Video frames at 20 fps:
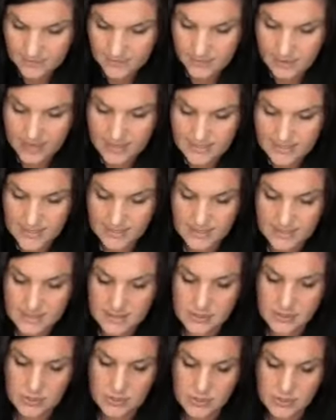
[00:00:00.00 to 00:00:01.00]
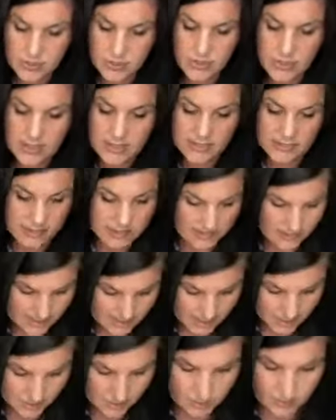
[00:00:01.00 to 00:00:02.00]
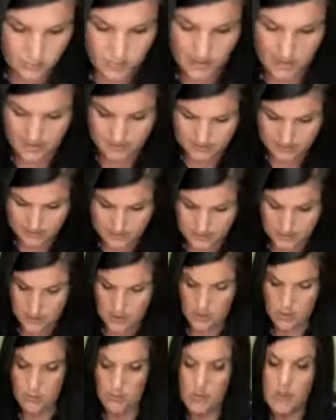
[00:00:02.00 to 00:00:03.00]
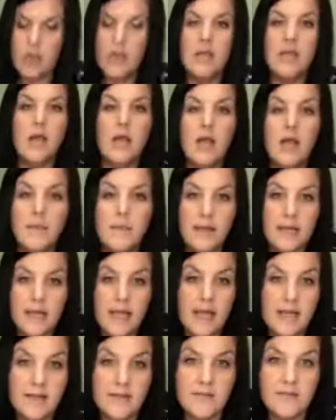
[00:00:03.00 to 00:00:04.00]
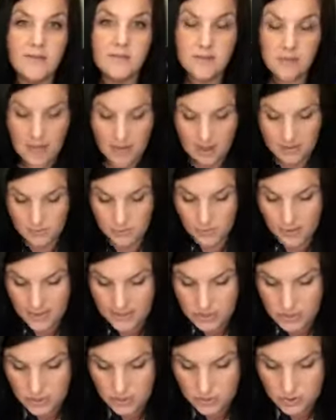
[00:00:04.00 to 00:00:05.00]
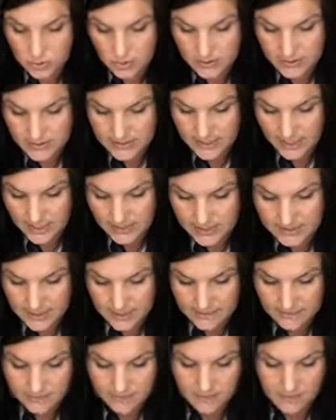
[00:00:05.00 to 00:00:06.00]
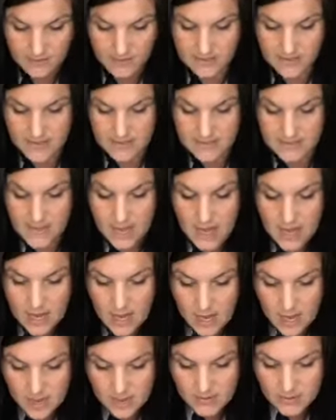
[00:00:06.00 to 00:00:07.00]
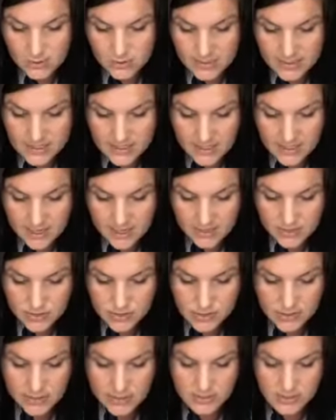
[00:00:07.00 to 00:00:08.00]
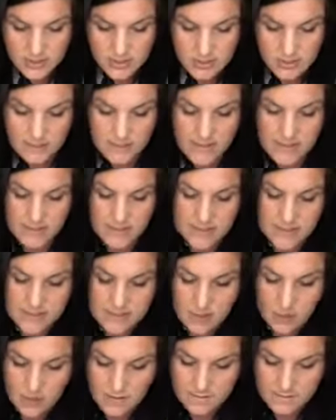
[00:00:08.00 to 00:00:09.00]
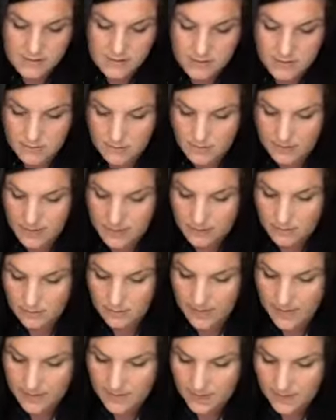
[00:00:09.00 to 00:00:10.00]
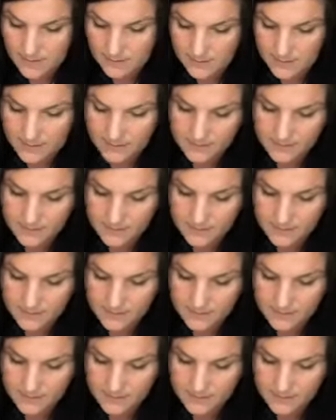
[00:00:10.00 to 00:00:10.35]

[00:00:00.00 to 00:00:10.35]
if you guys get these glue strings, these like glue webs, you know, again, if you've not watched tutorials ahead of time before this, you just take a hairdryer to them and it dissolves them like right up.